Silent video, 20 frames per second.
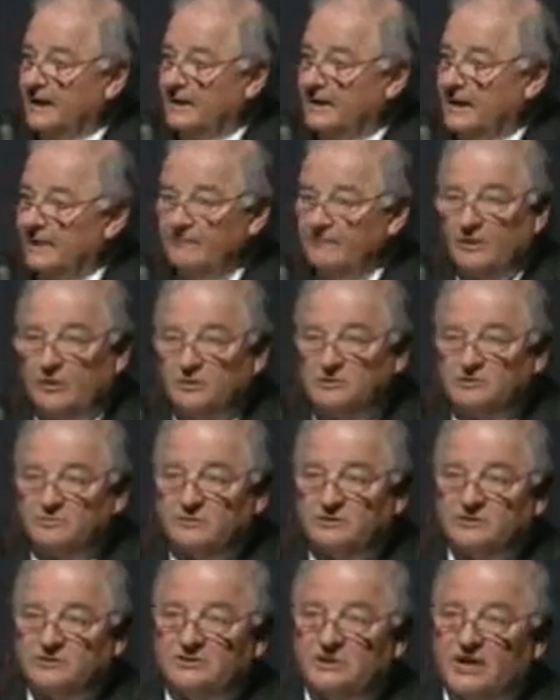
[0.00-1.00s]
Even though she
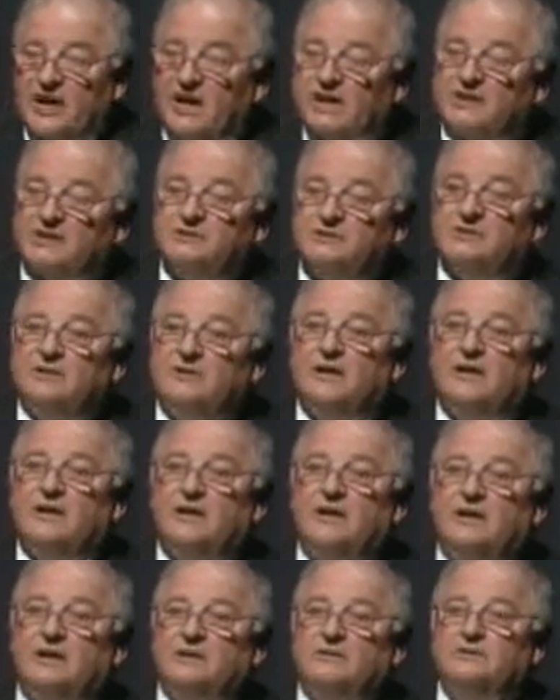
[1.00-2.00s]
was astonished,
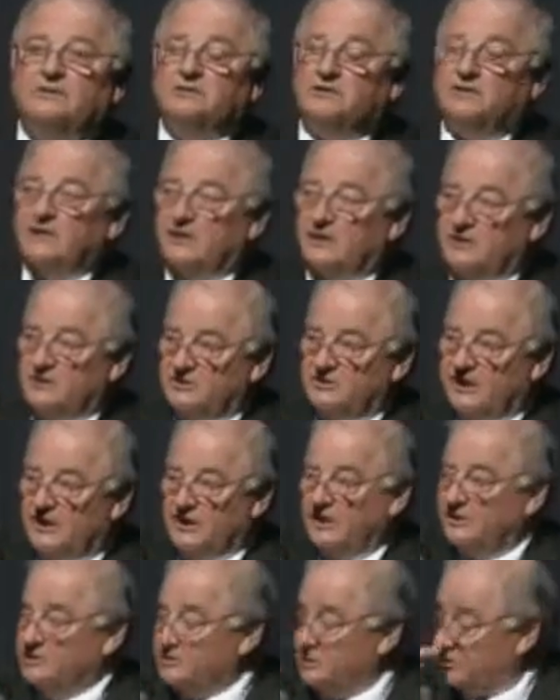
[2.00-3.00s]
she consented.